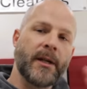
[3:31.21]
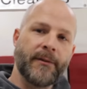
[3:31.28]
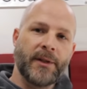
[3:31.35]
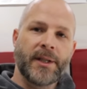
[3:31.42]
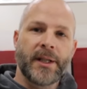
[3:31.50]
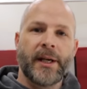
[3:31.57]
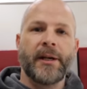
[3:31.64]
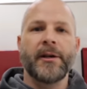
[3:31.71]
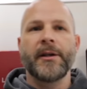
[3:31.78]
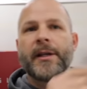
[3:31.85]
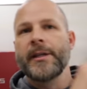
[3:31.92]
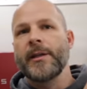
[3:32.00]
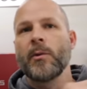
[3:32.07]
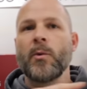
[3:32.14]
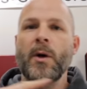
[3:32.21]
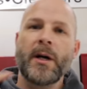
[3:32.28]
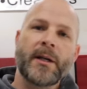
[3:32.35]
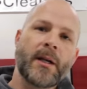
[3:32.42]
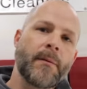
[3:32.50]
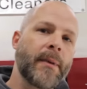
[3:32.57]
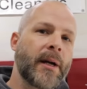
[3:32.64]
every tire and then
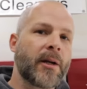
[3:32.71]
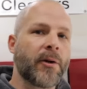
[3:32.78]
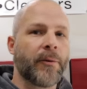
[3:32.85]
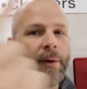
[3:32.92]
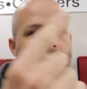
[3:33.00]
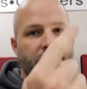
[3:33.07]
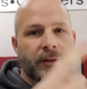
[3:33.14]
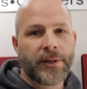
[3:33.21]
walking back around